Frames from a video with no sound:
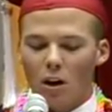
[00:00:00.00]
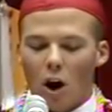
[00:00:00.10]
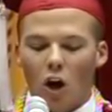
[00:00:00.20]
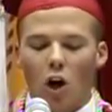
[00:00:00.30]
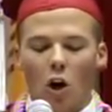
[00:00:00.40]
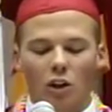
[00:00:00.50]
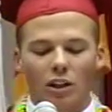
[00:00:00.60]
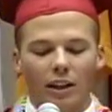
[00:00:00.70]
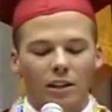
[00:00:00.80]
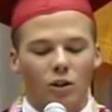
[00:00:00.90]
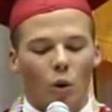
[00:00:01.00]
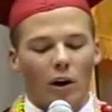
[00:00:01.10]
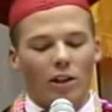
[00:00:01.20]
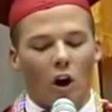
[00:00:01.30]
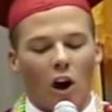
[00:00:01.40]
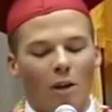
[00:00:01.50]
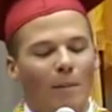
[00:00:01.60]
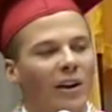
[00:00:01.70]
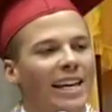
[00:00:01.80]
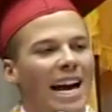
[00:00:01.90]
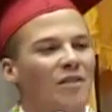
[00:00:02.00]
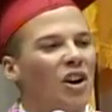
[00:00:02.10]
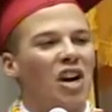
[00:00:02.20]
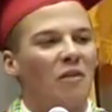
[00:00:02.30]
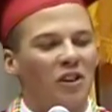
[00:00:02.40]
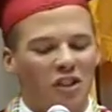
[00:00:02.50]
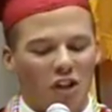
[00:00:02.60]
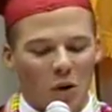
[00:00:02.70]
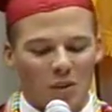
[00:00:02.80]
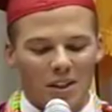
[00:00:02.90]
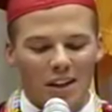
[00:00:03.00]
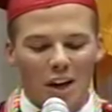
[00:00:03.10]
Our college stories are all about getting out of our comfort zones